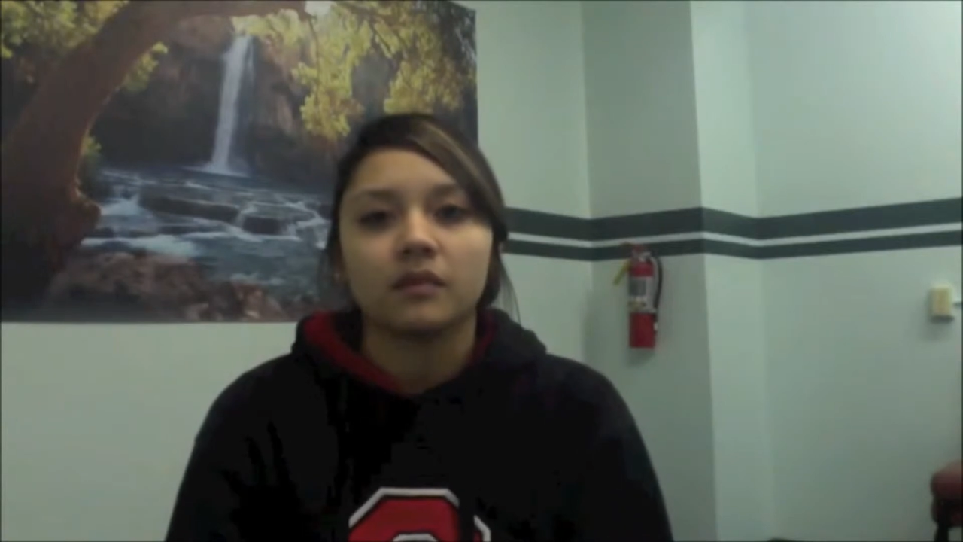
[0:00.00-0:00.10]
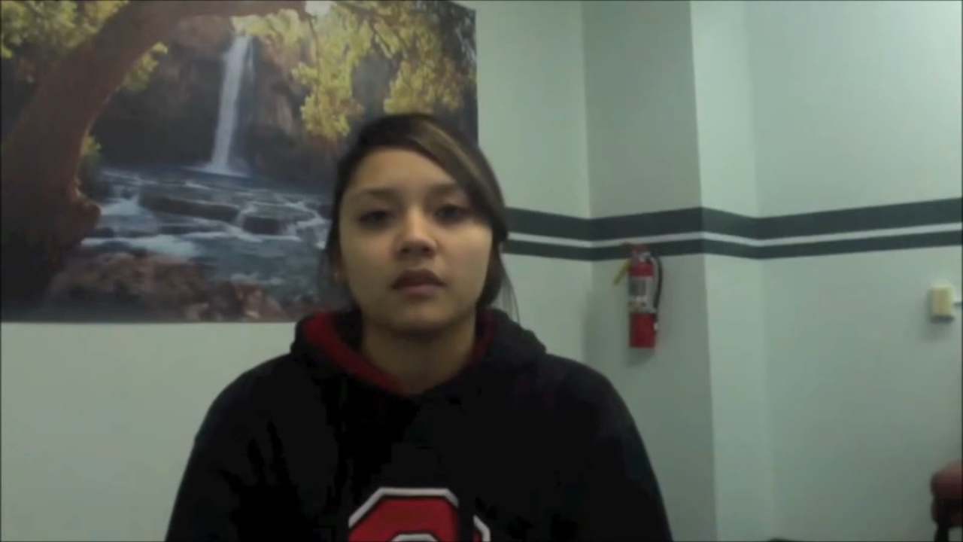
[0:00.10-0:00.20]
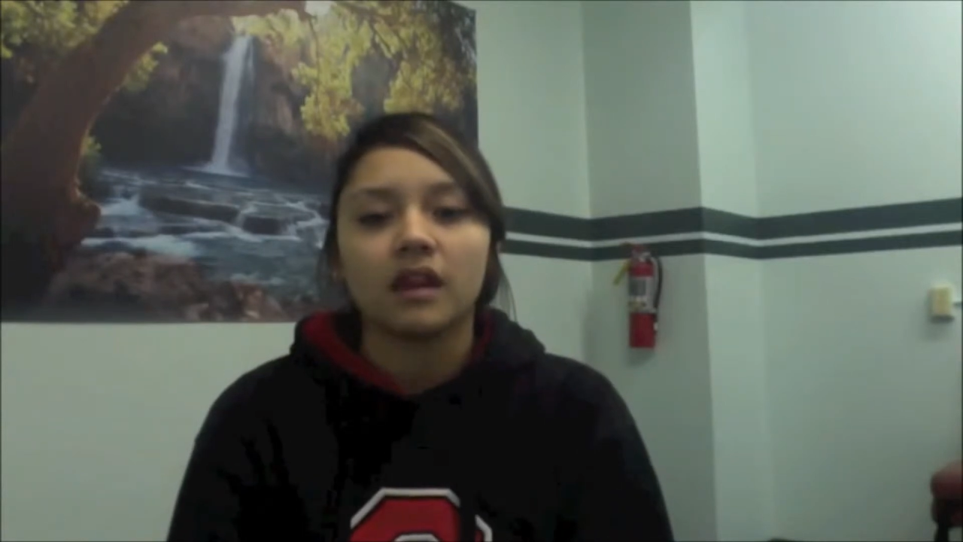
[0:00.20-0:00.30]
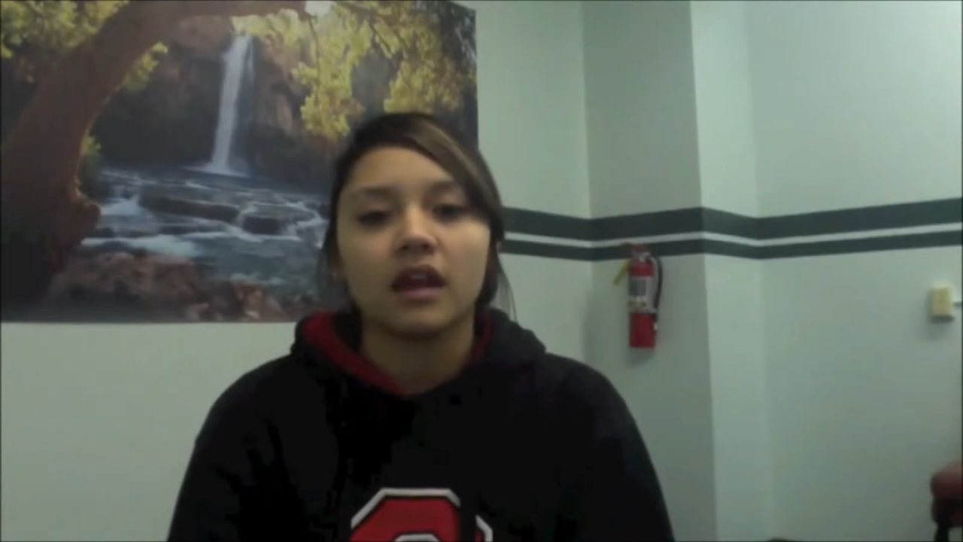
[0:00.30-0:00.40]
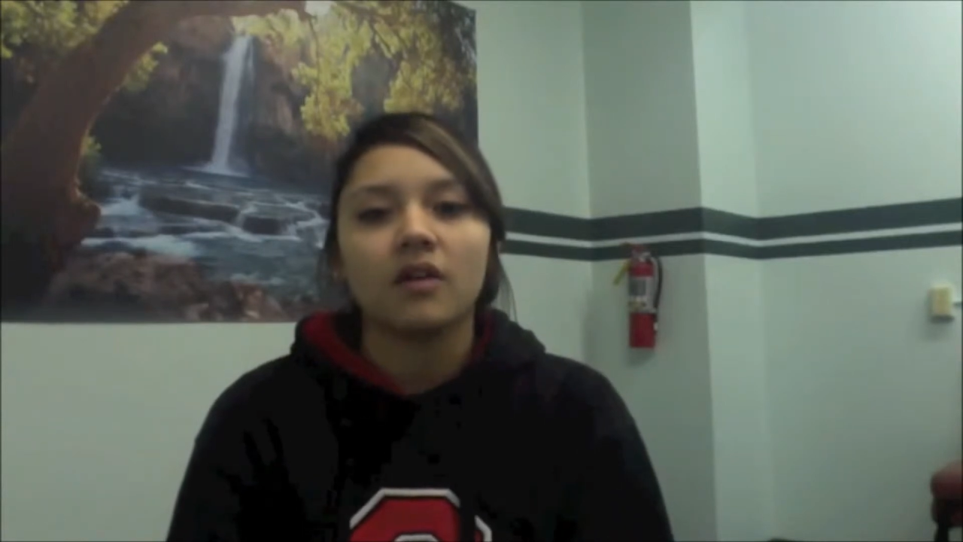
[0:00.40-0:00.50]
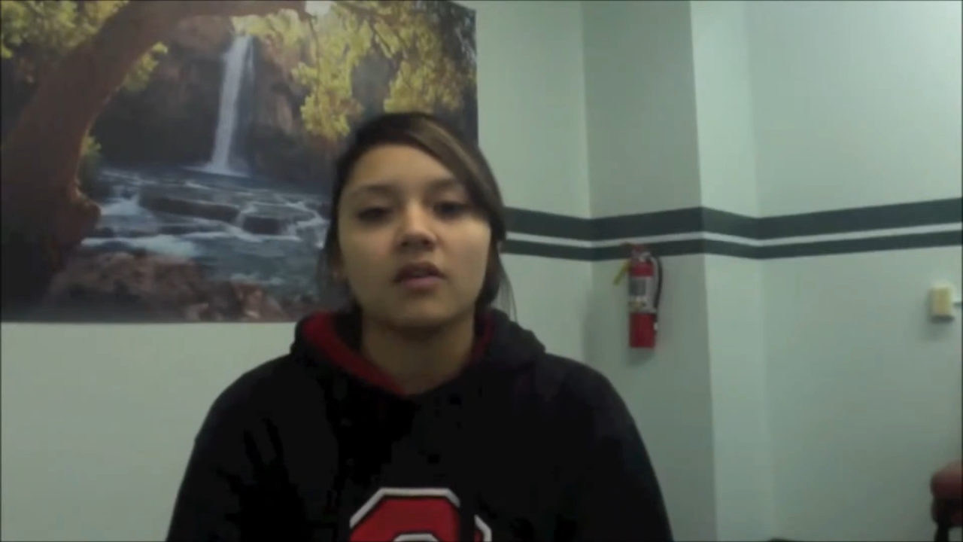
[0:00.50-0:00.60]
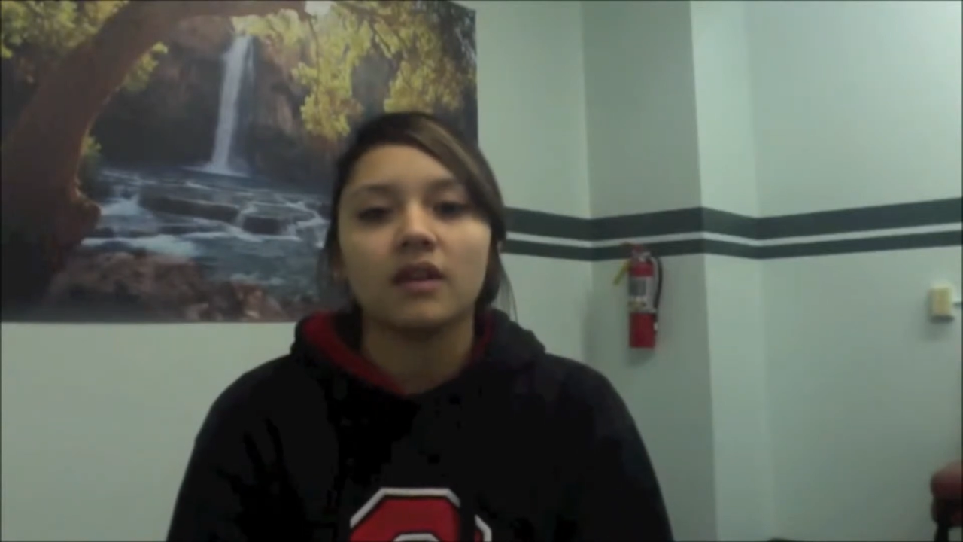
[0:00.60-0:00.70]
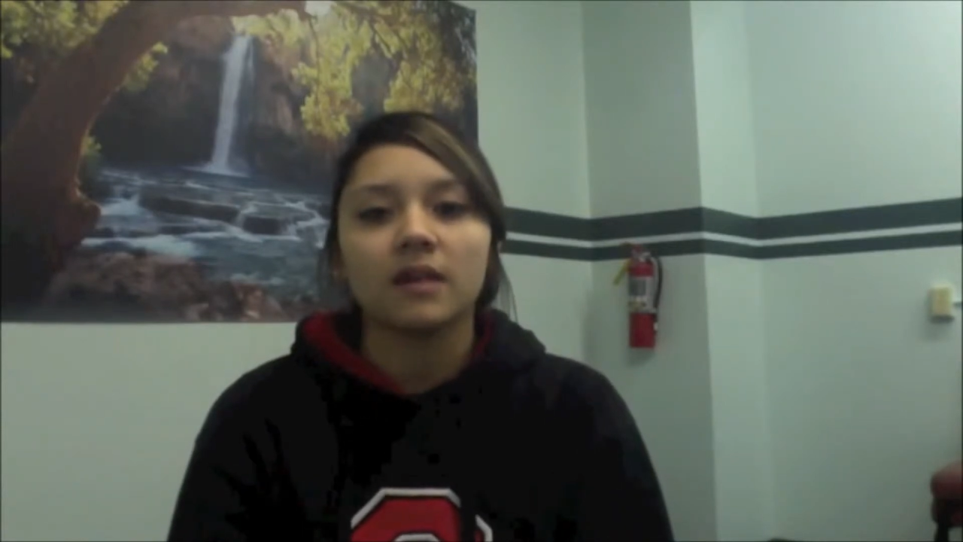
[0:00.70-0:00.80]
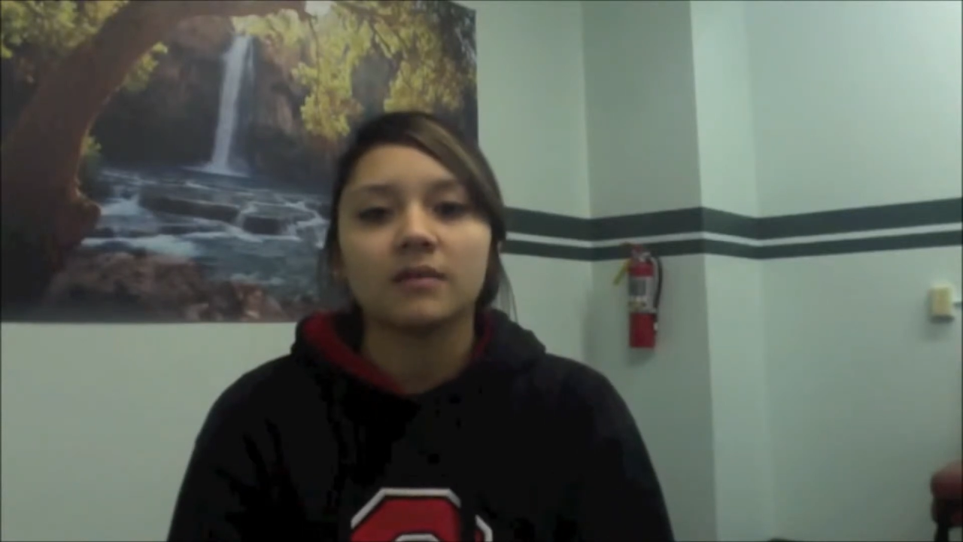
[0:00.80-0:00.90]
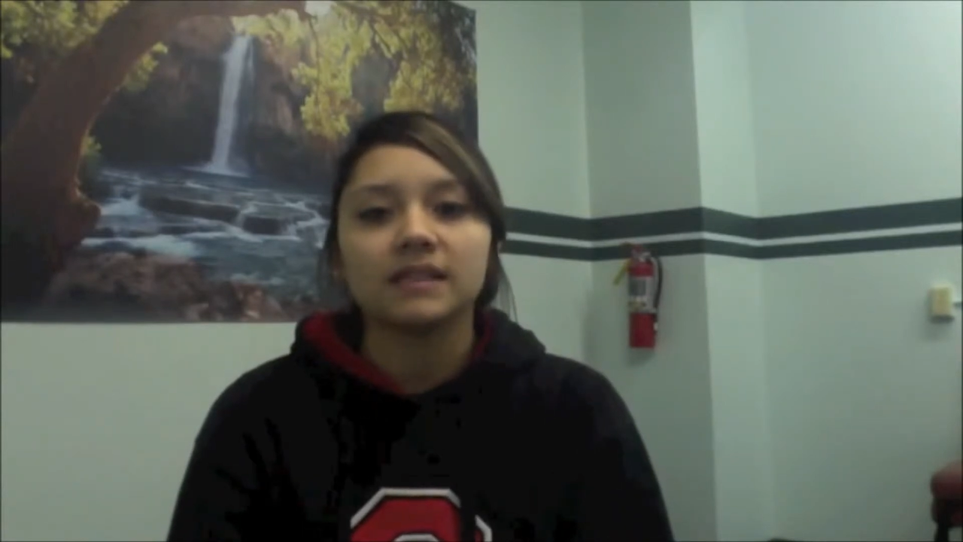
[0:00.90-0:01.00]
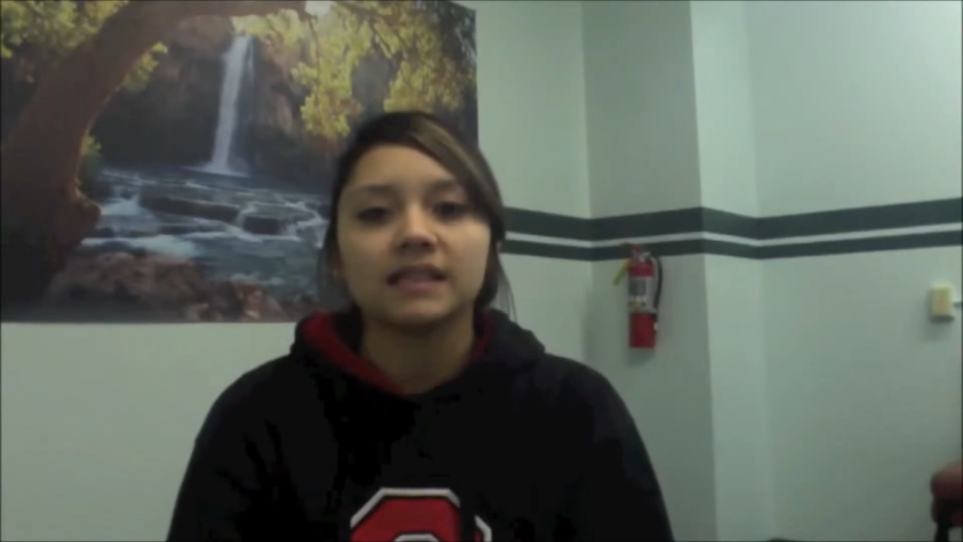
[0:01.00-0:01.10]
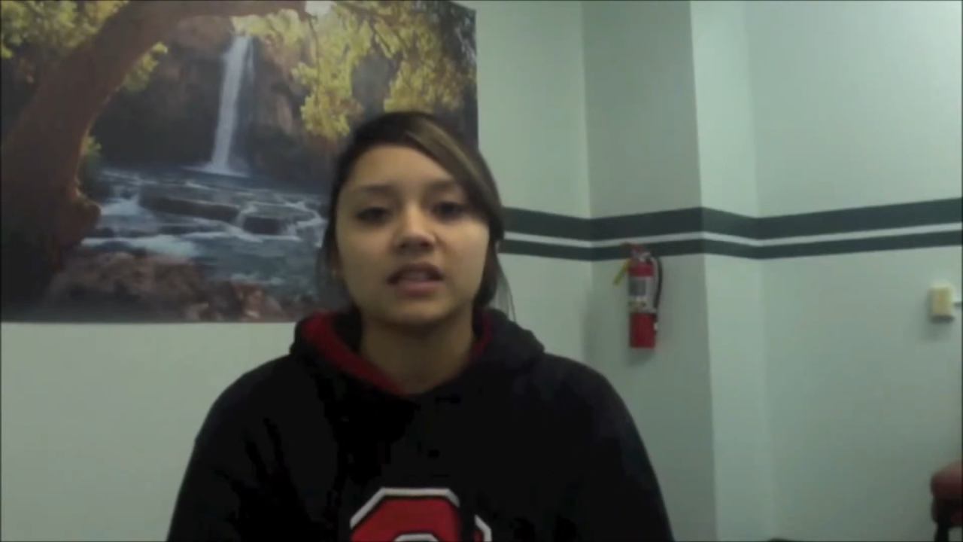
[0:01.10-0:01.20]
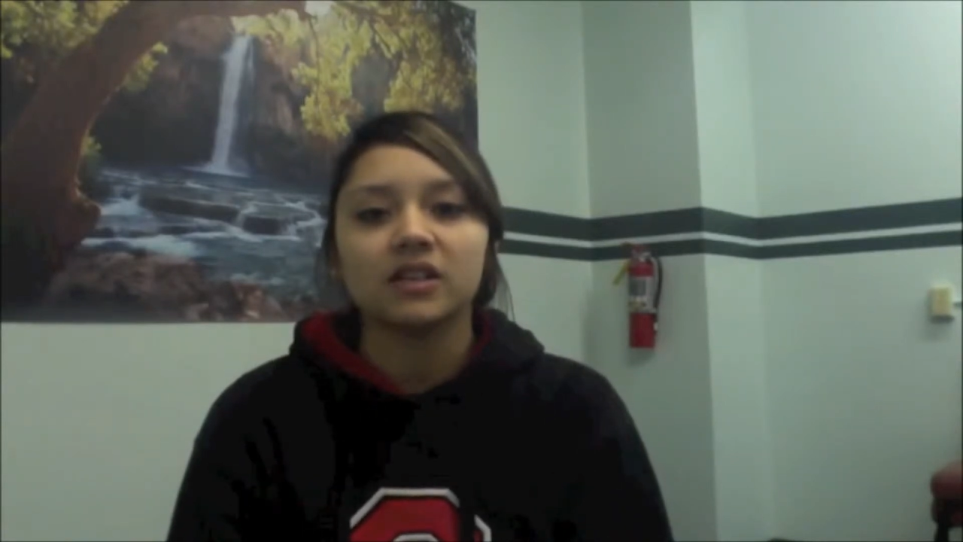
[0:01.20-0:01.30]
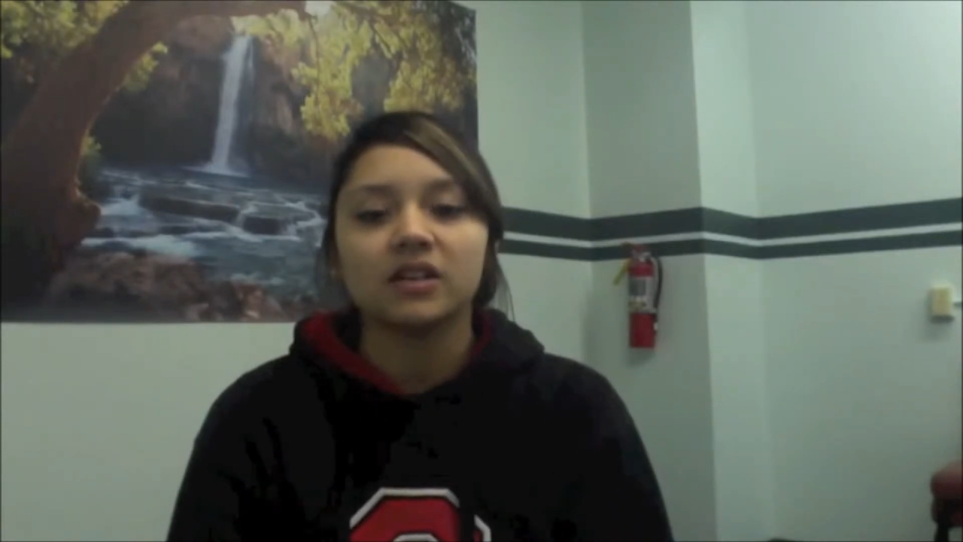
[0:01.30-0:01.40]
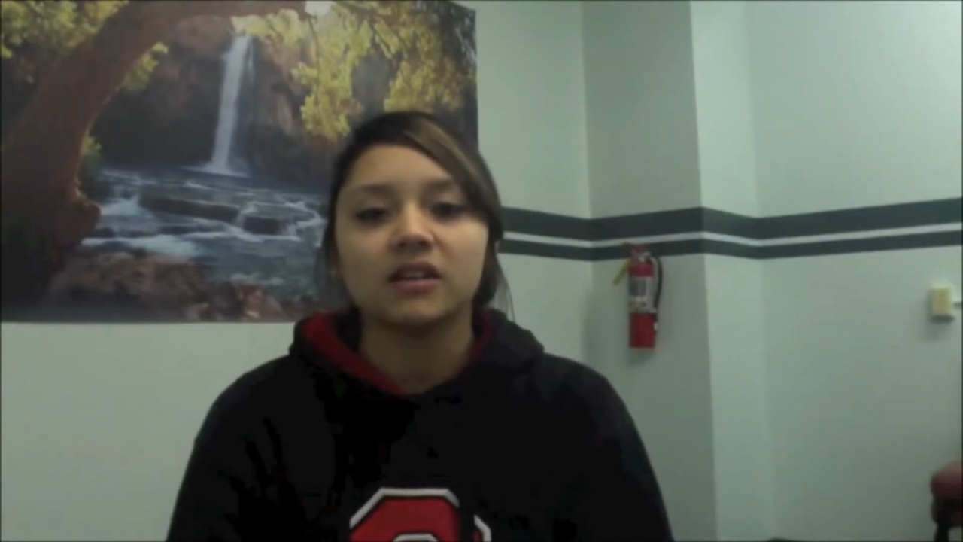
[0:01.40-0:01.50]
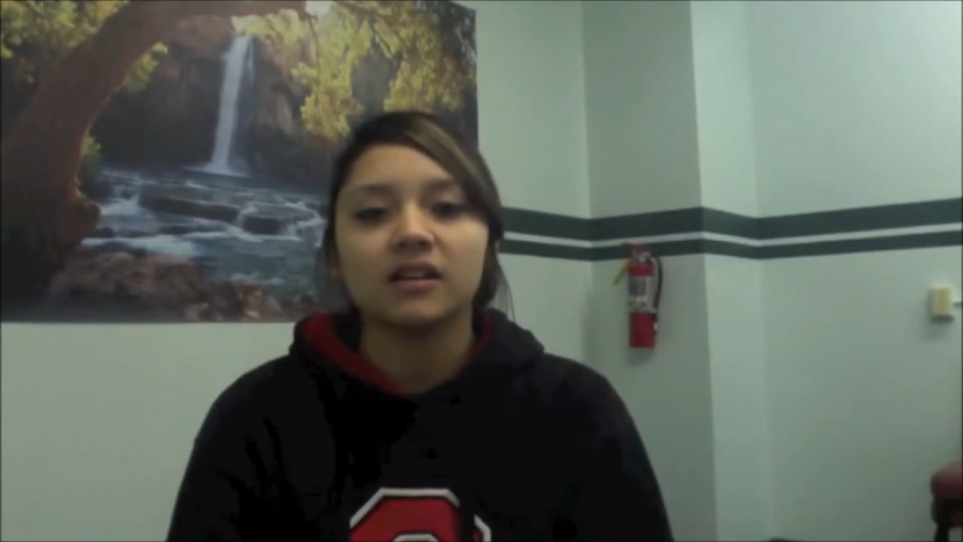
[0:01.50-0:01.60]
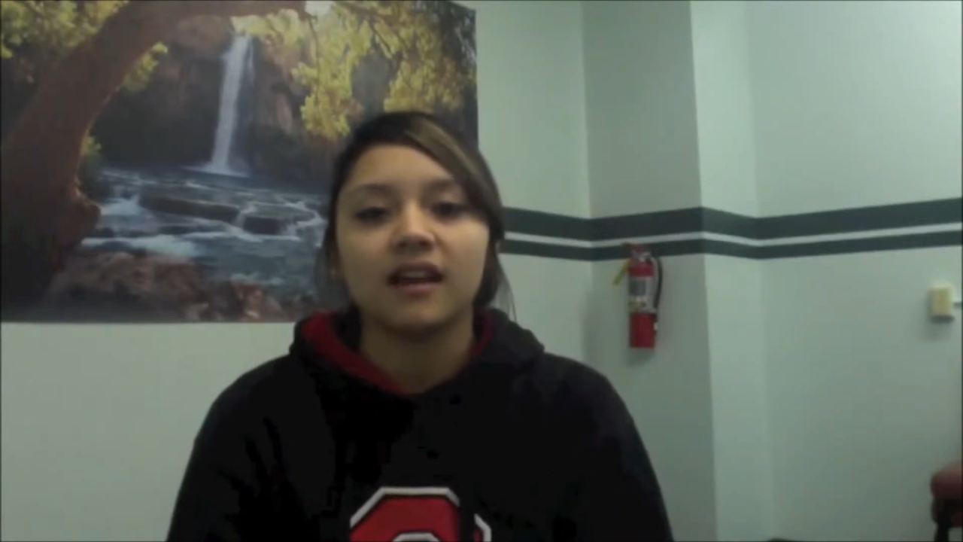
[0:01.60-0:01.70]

now that I'm a senior,